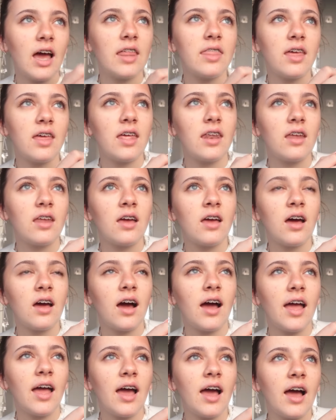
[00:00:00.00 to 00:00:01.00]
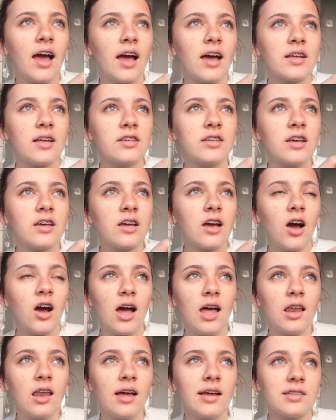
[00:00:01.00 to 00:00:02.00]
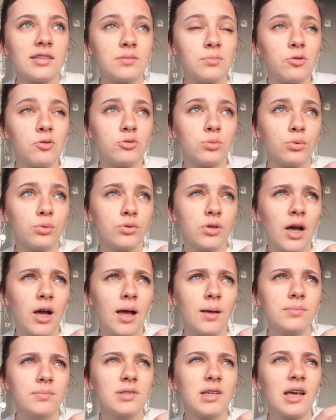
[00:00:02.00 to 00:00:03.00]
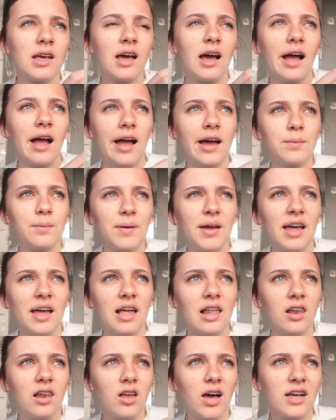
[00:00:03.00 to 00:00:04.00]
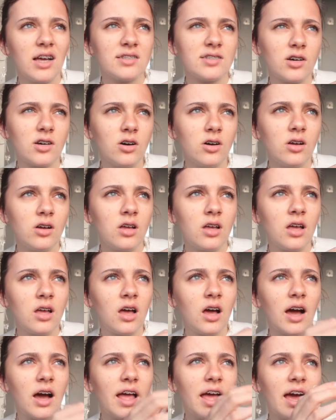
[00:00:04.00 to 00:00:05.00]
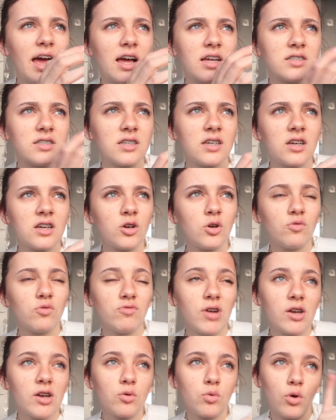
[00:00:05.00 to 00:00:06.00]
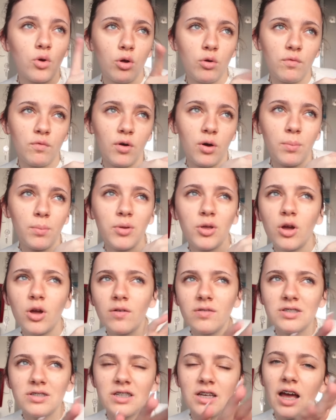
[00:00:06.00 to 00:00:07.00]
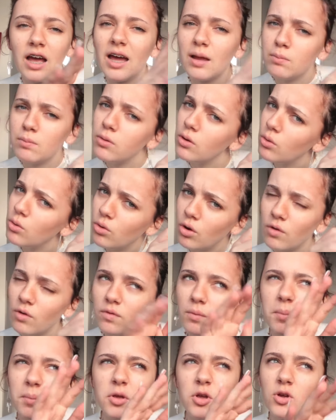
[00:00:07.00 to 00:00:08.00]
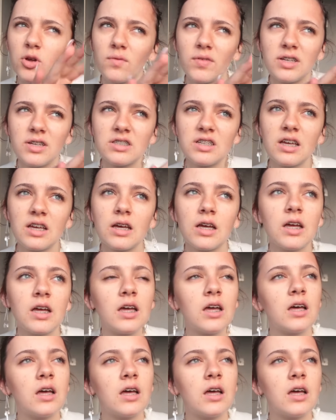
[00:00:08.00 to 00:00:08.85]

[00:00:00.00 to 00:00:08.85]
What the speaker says: And then I had highlights multiple times. I had my hair lighter. I had red all over, but you can't really see it. I had blue all over, but you can't really see it.